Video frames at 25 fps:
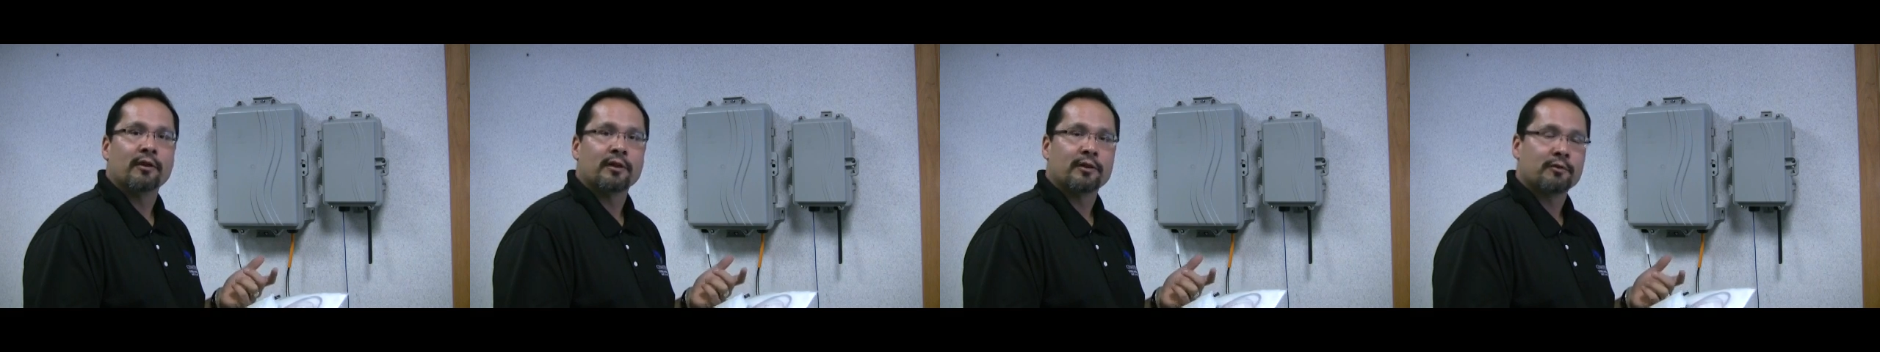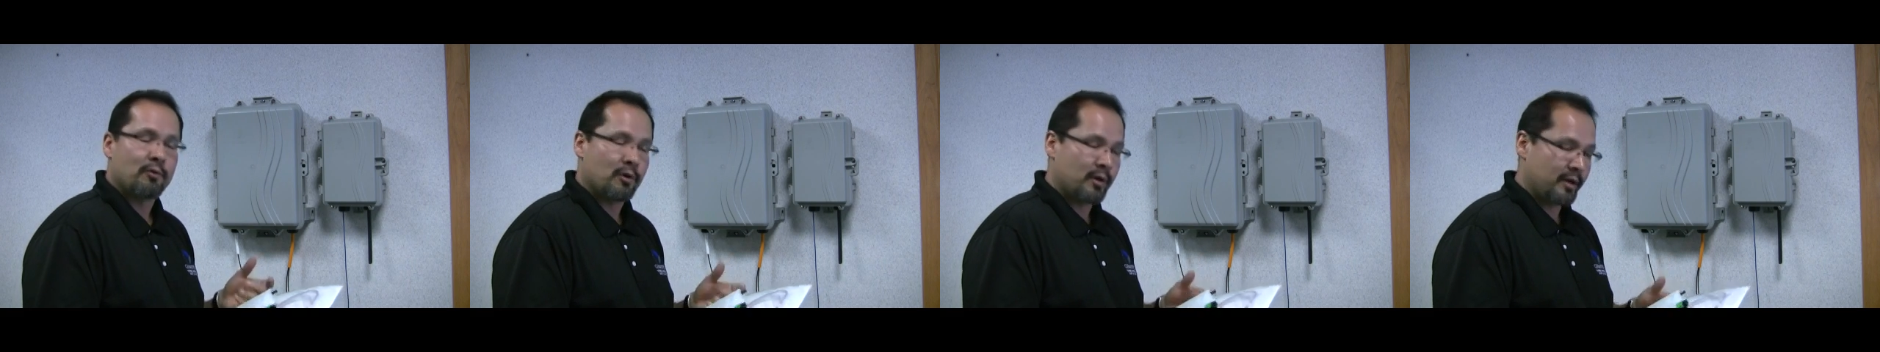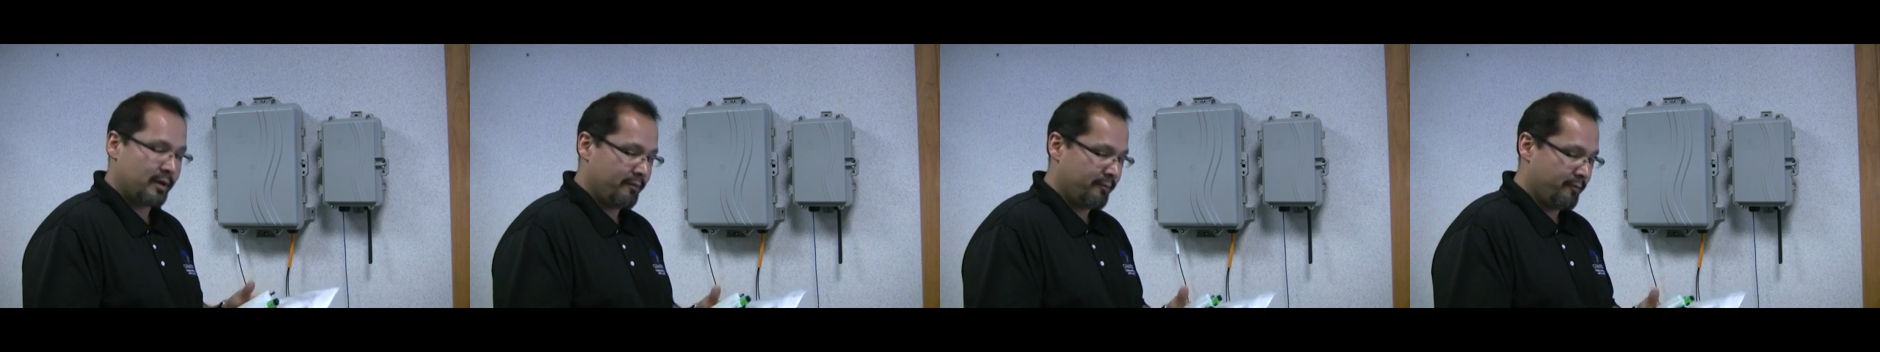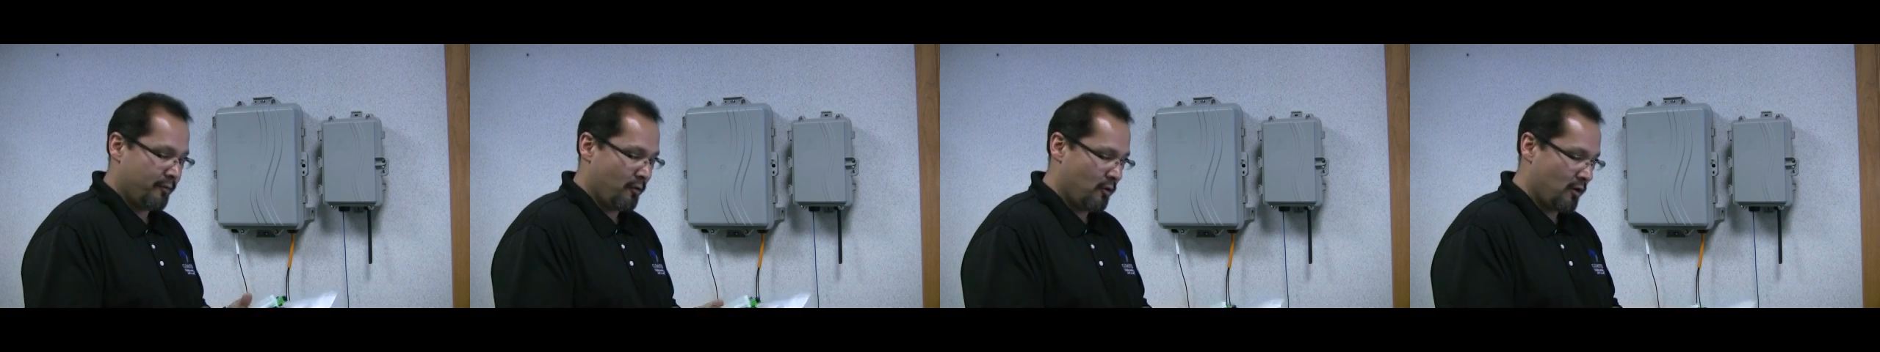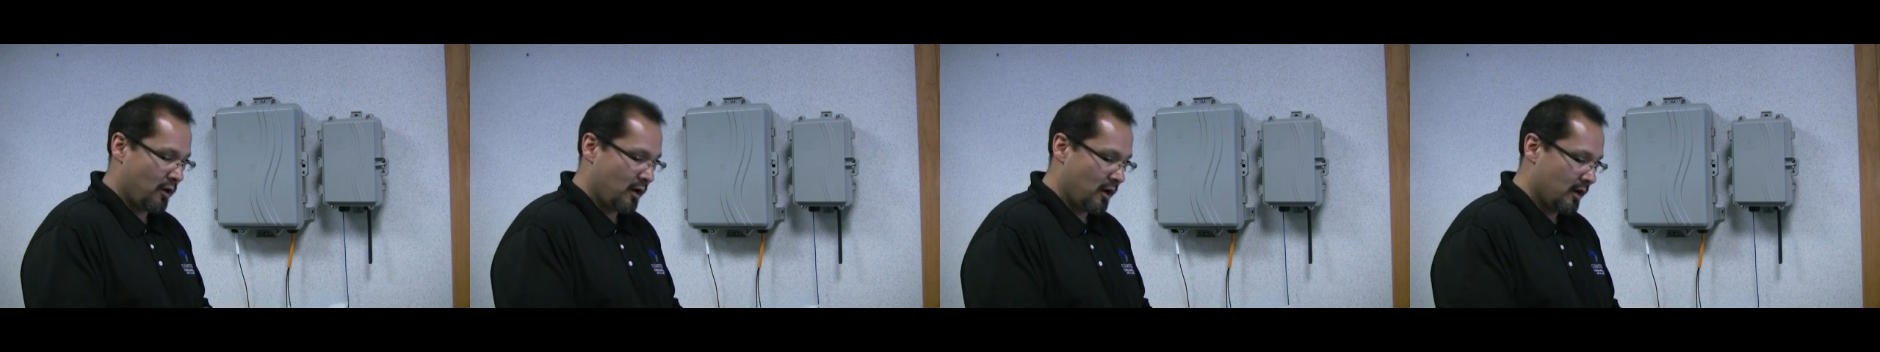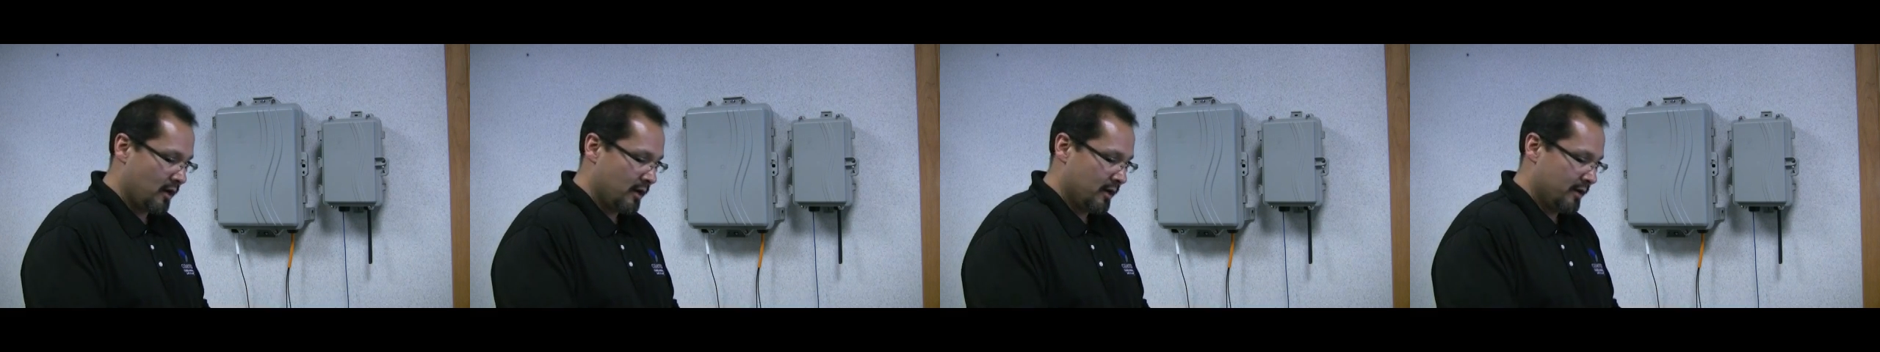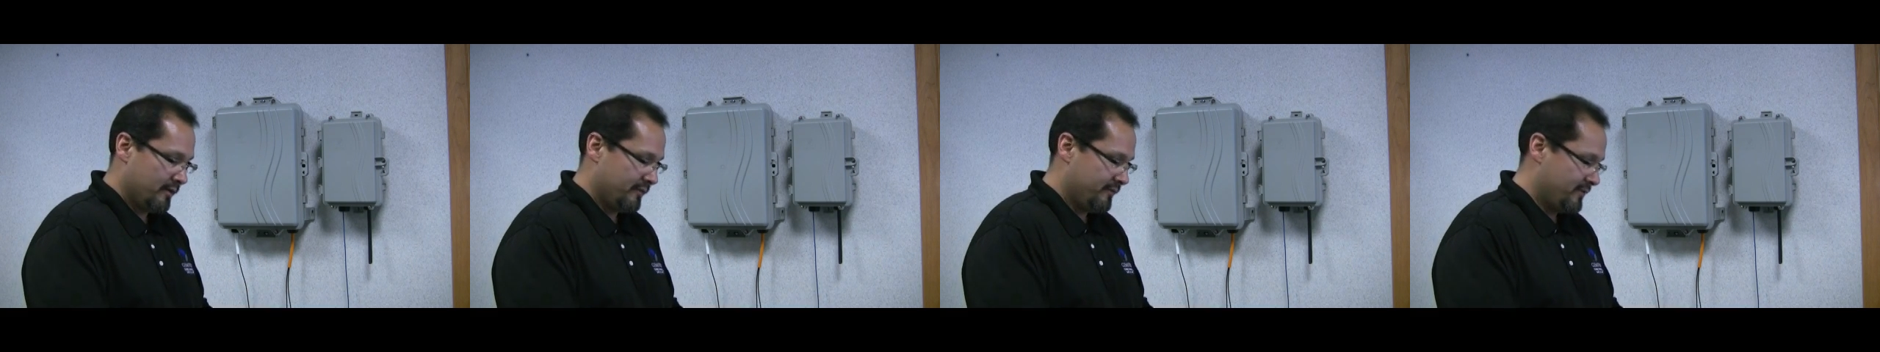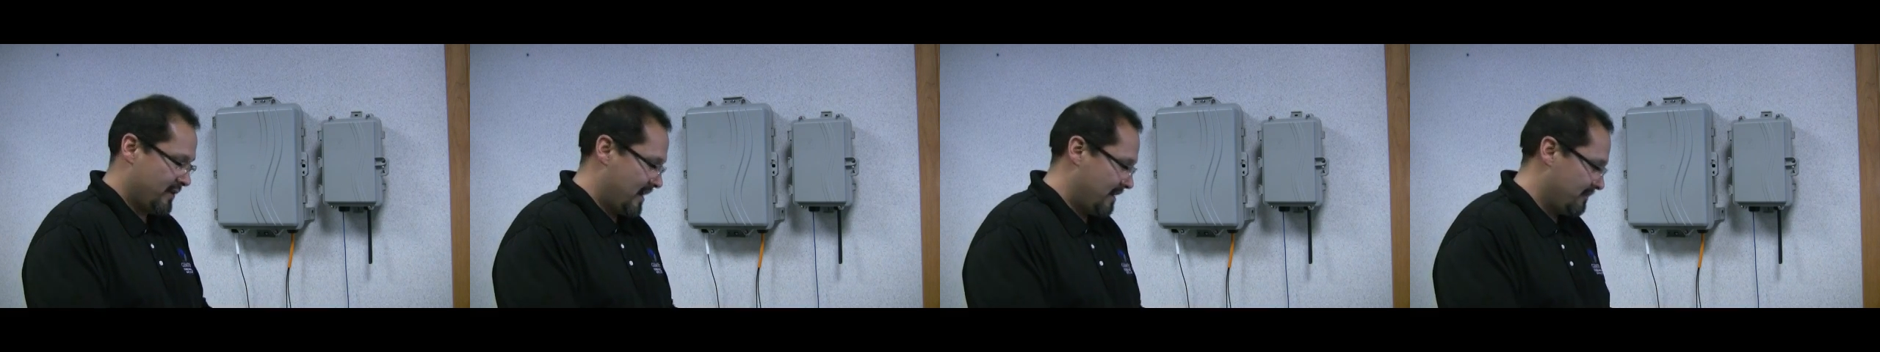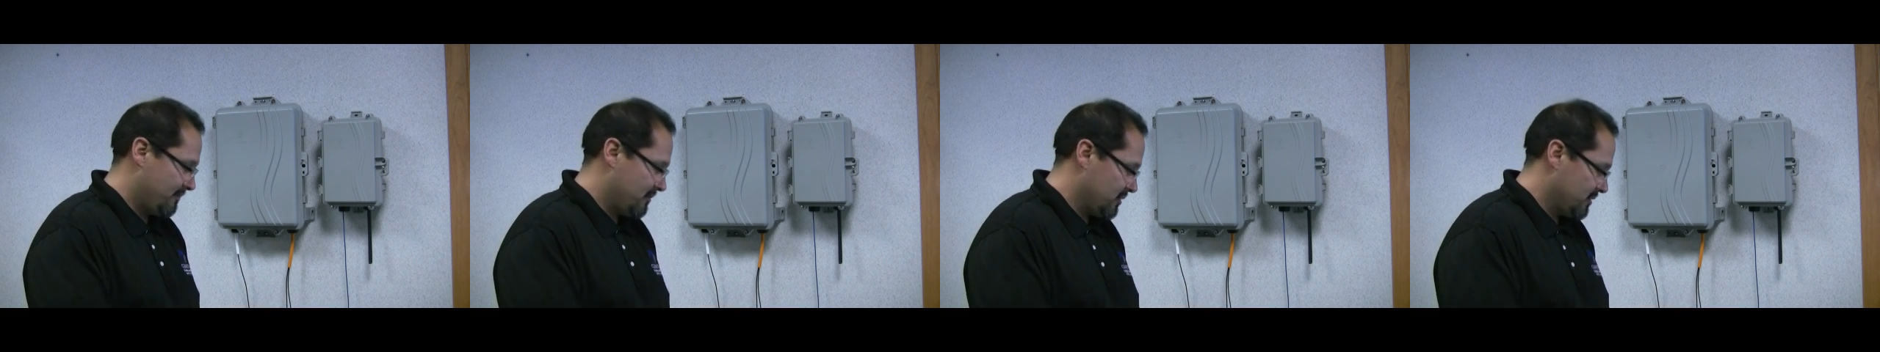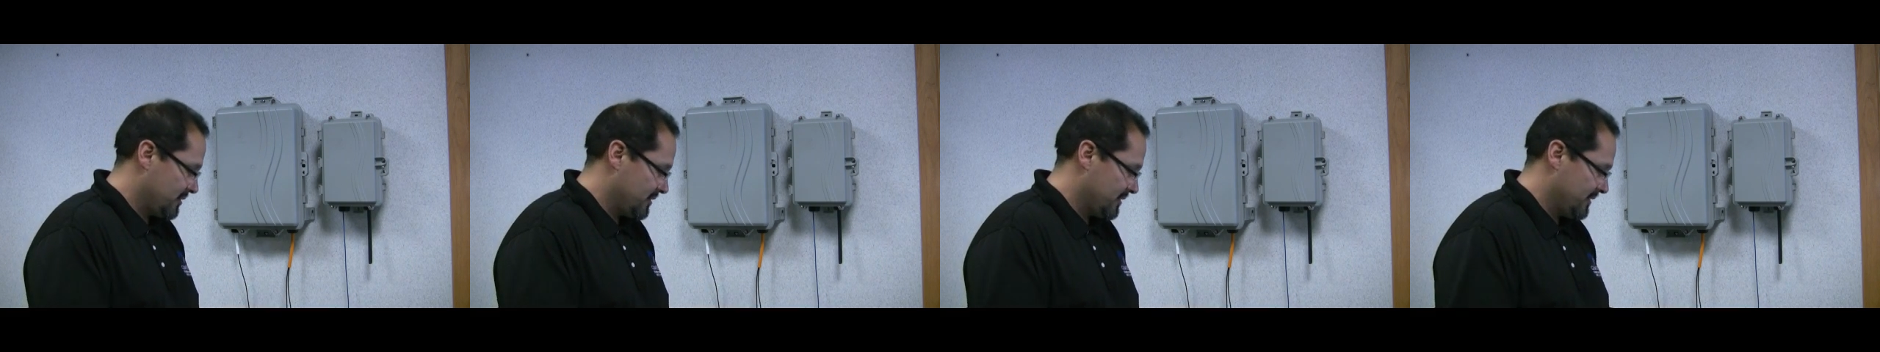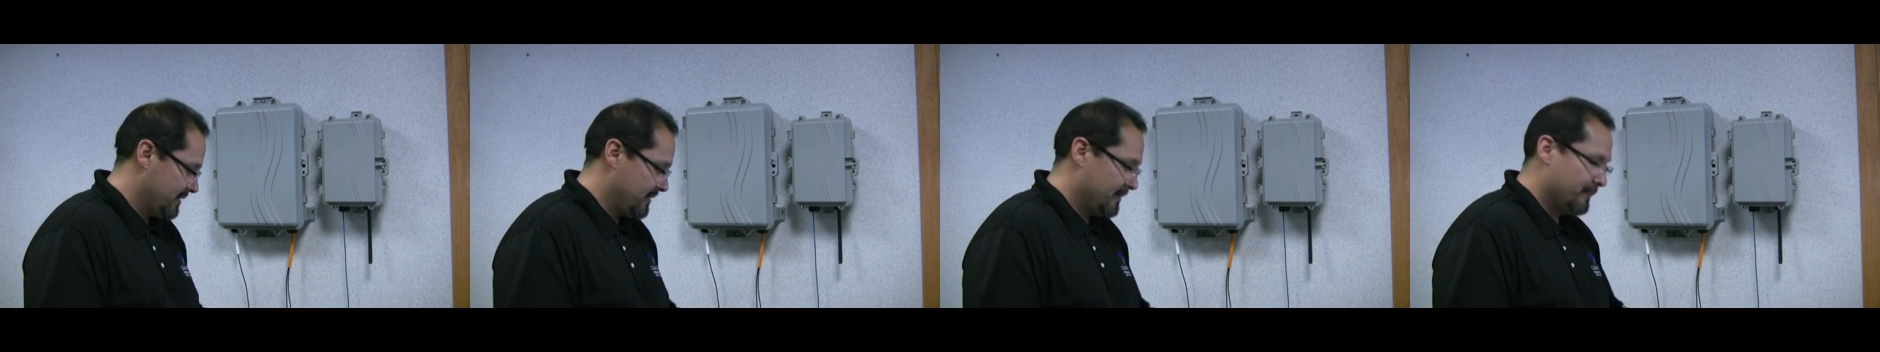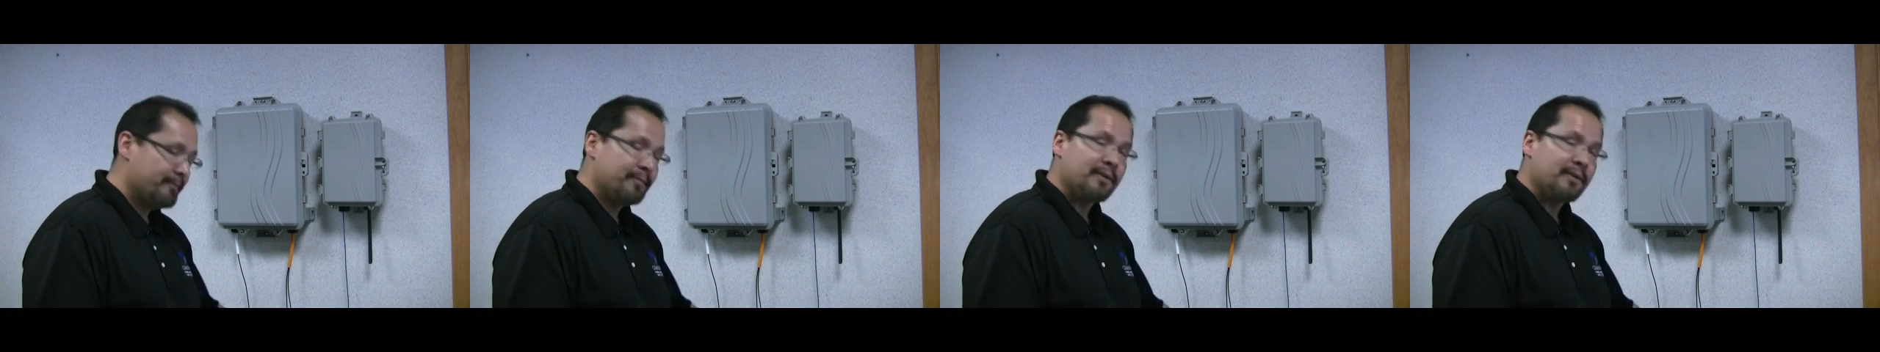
or 24 fibers